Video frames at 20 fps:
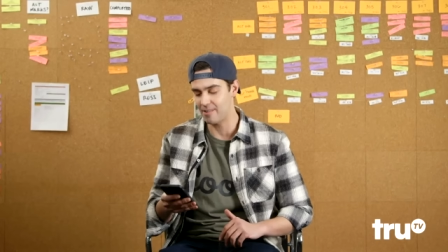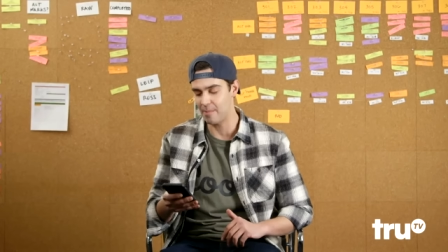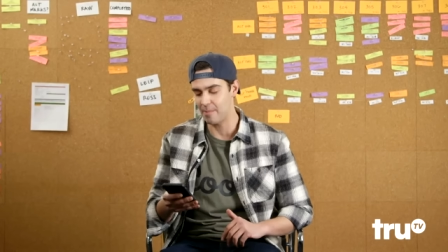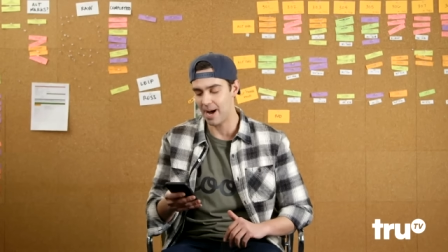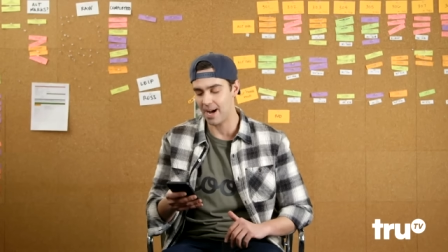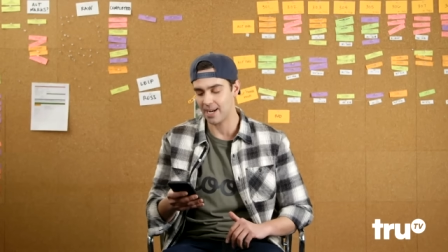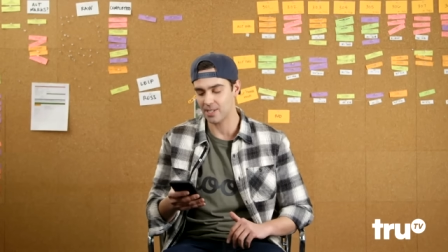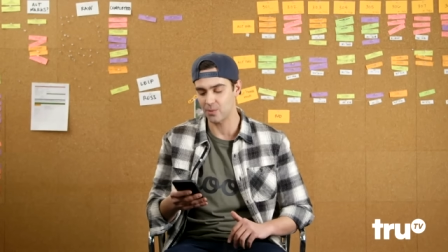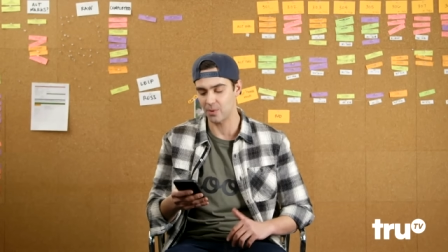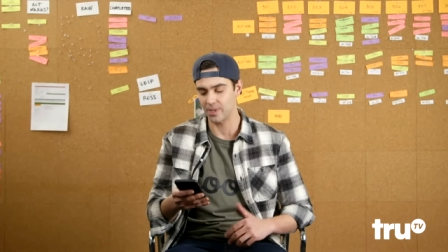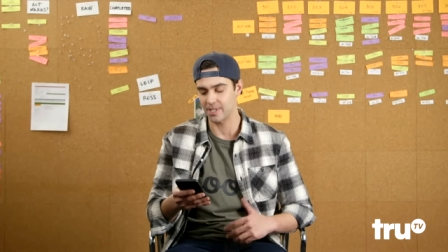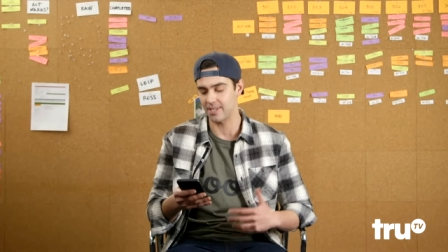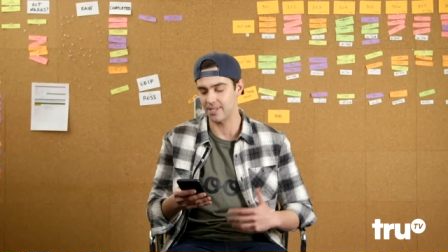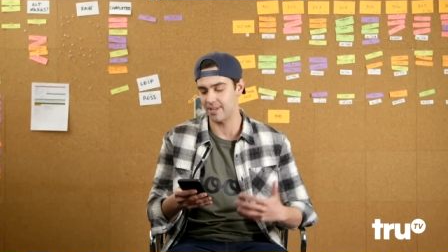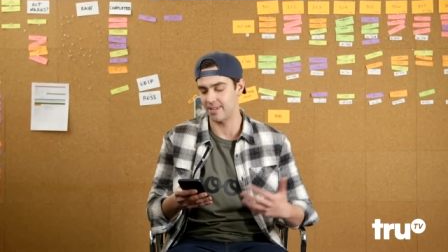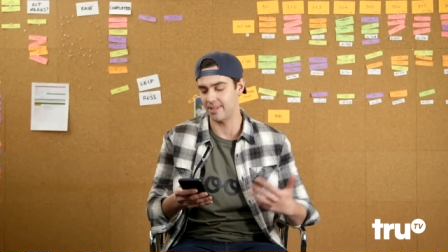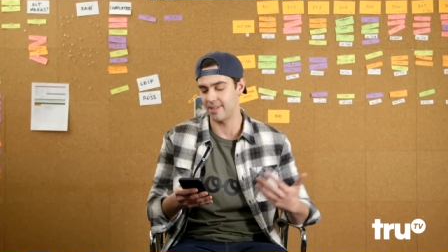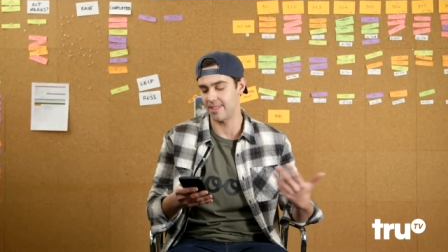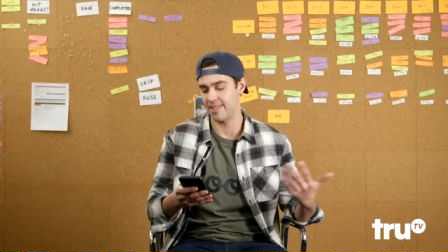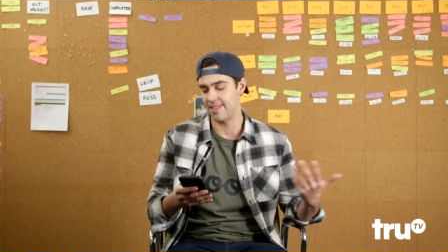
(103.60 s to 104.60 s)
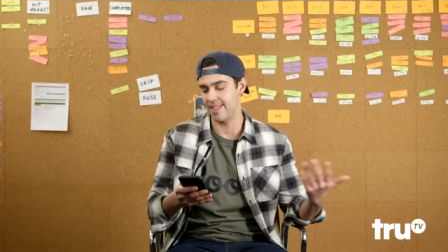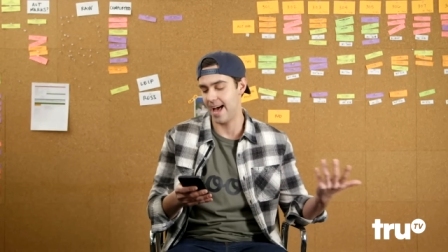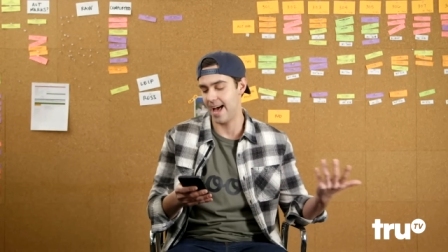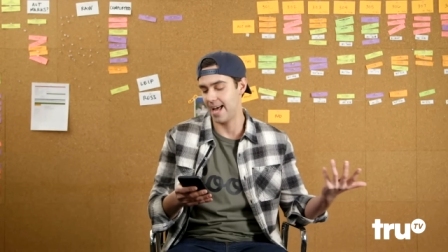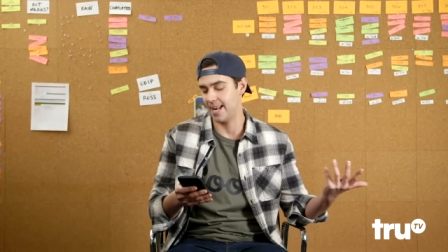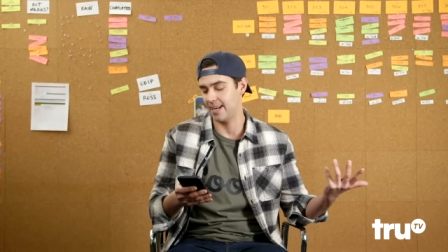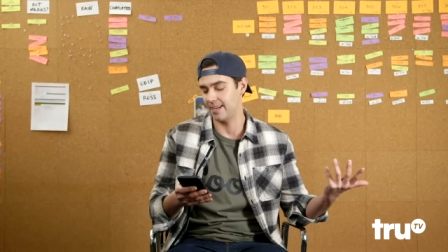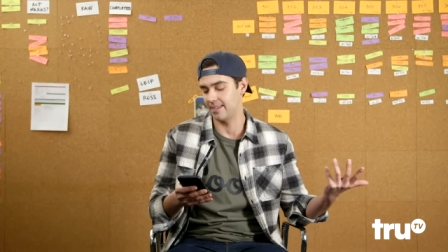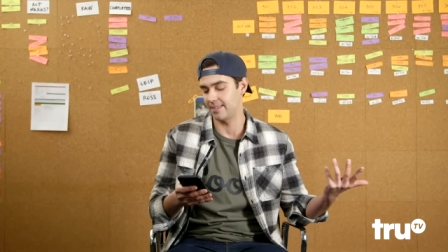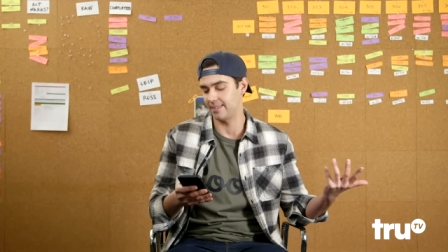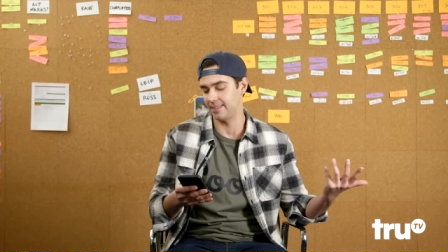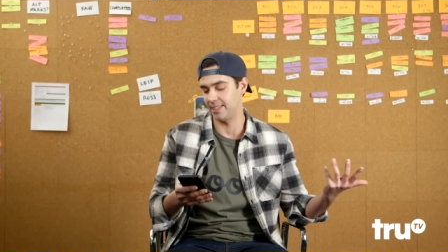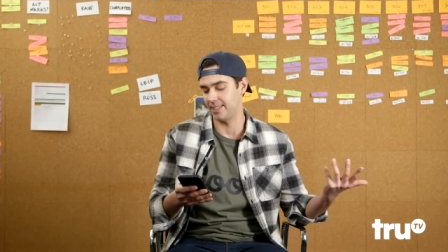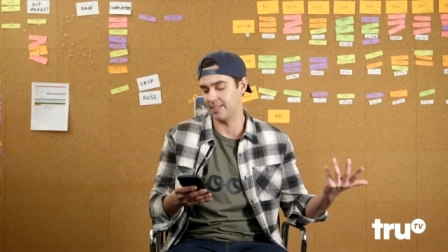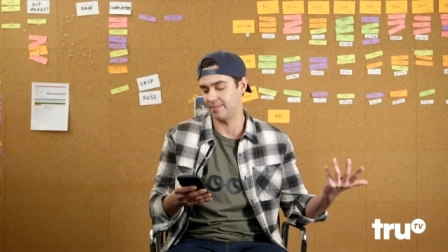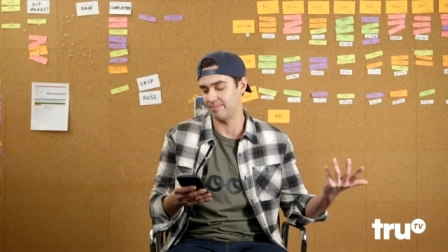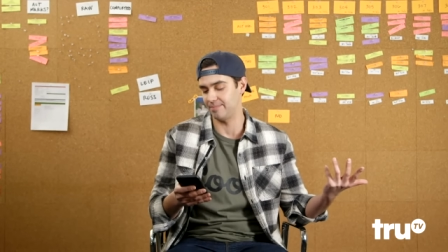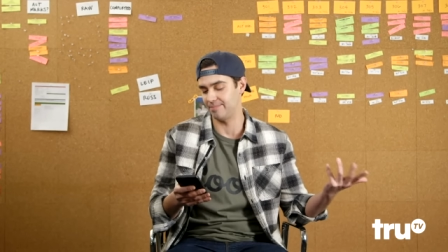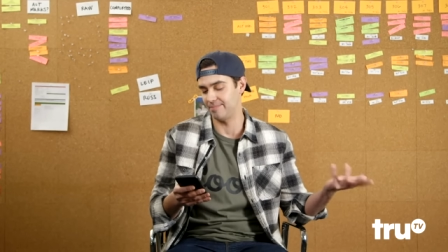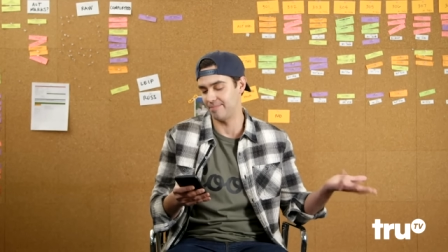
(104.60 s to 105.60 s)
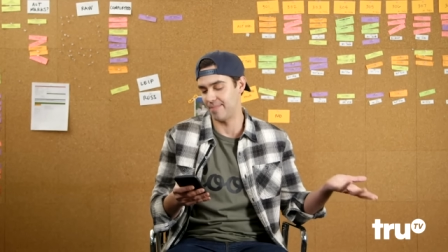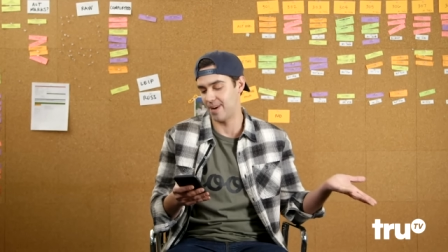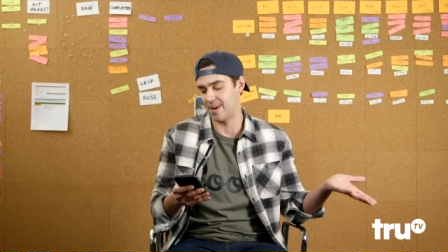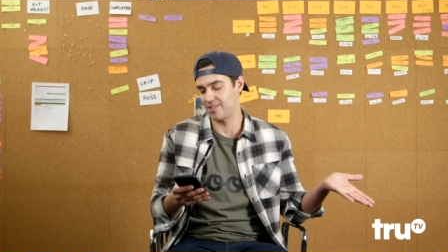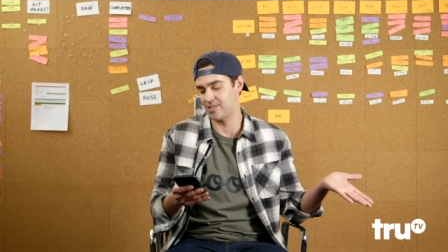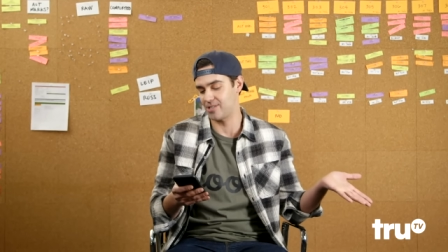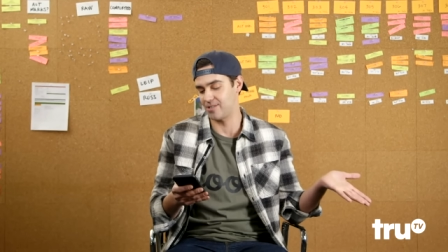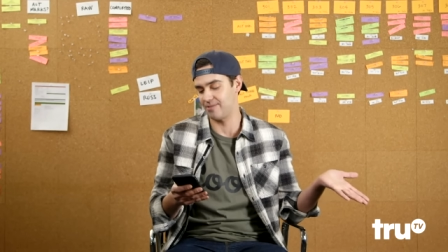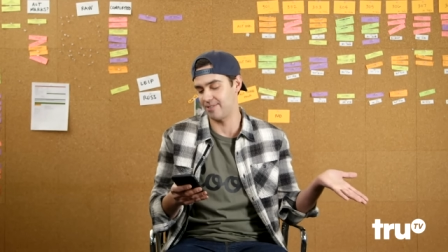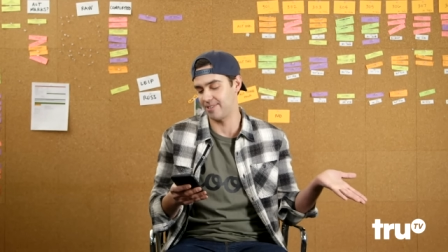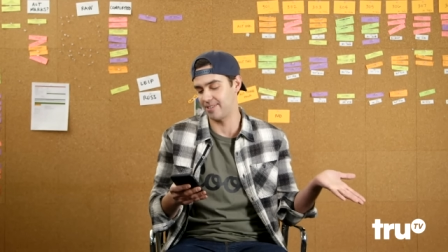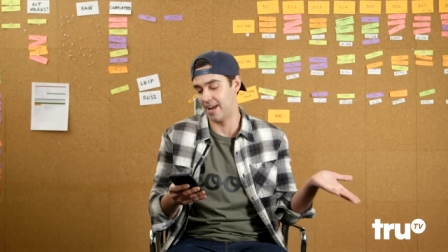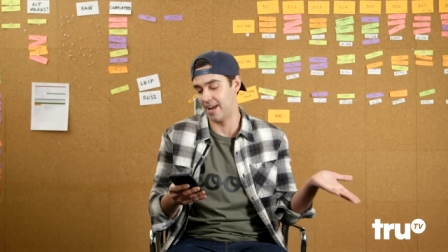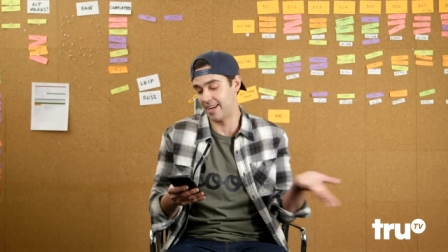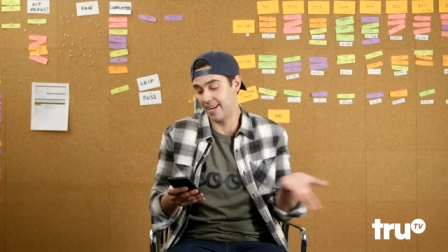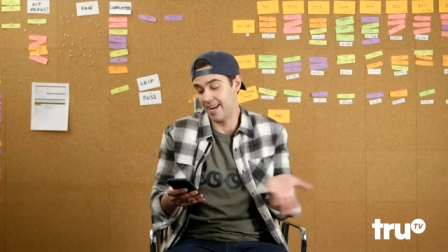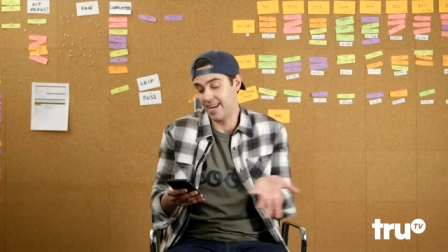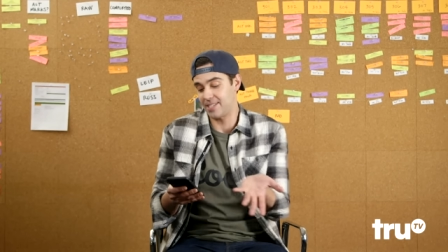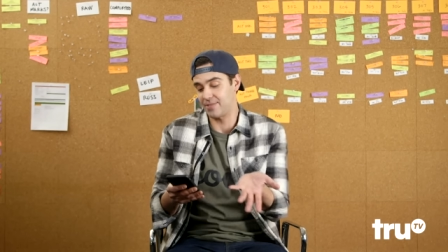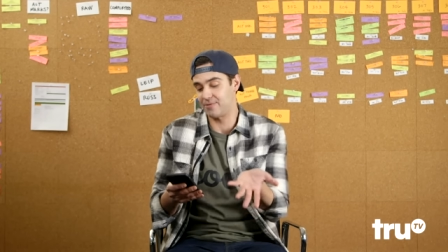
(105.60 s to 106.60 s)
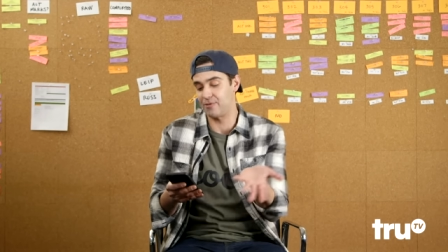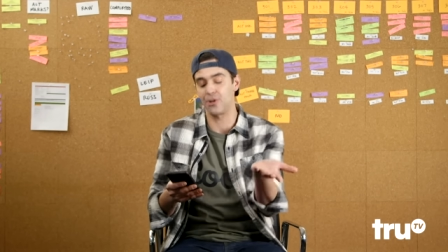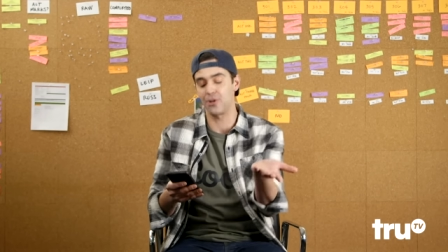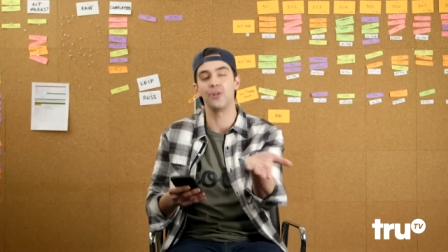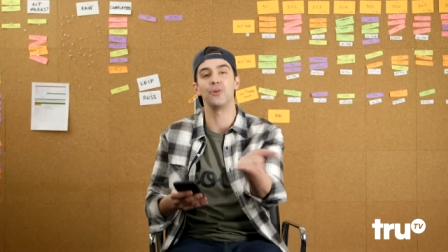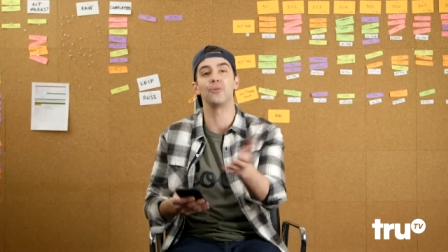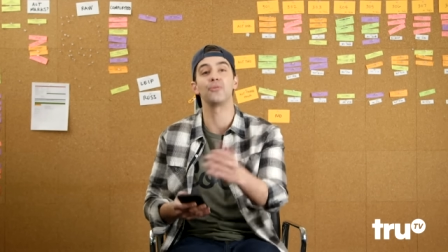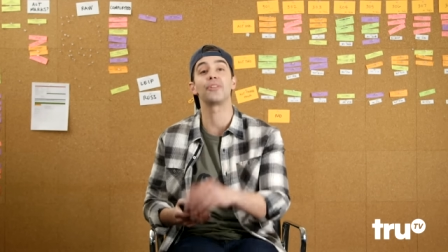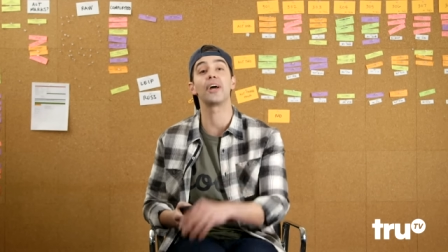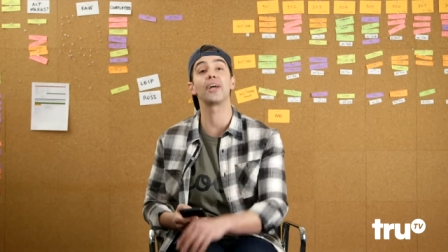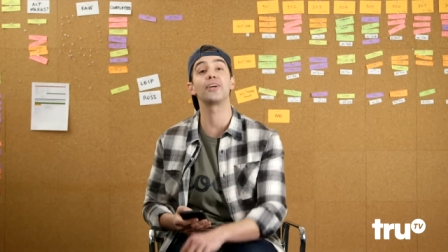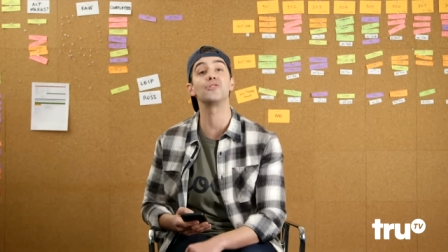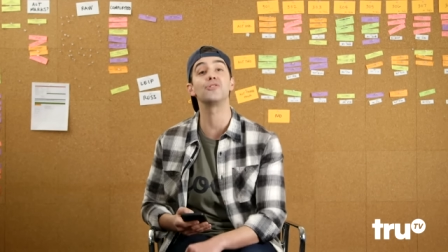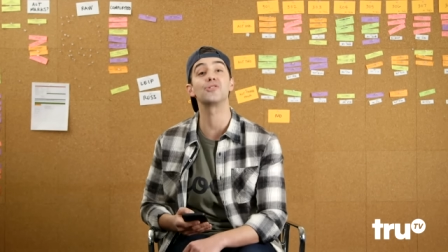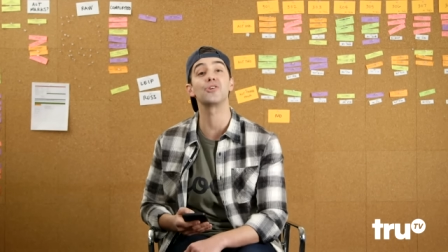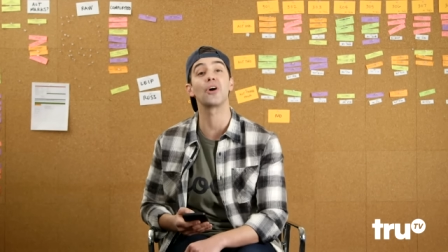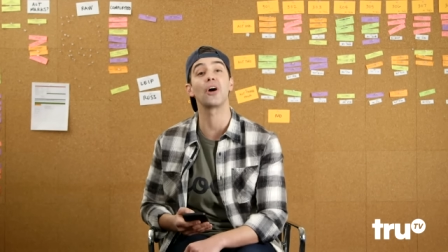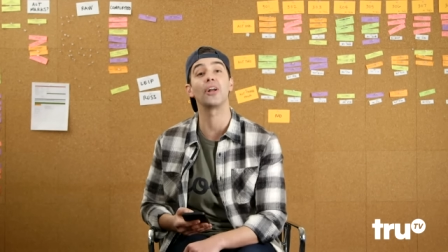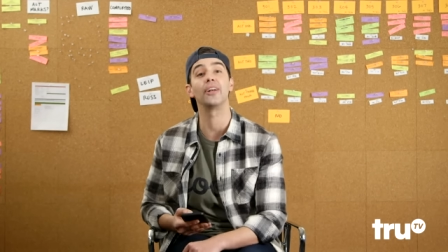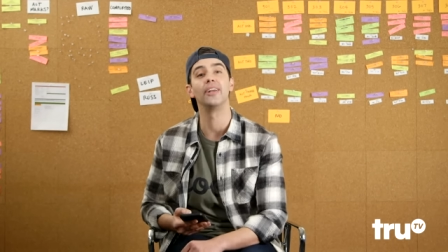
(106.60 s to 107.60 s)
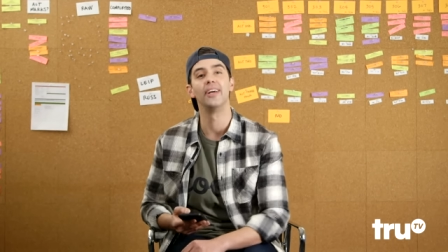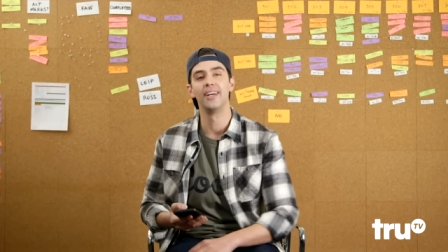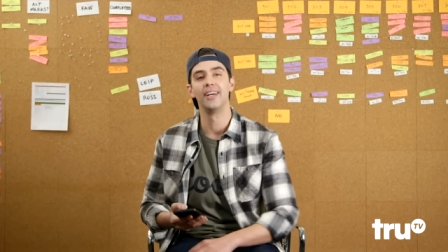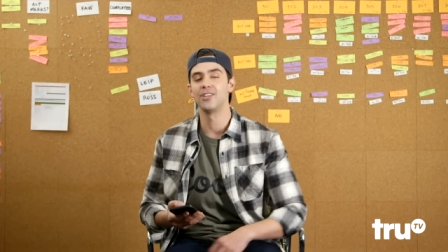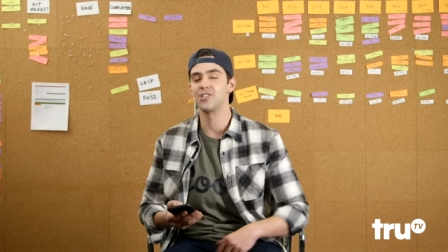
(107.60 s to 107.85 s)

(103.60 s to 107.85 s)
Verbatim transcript: a box wasn't that much of a, I guess, for you. Thank you, Sean.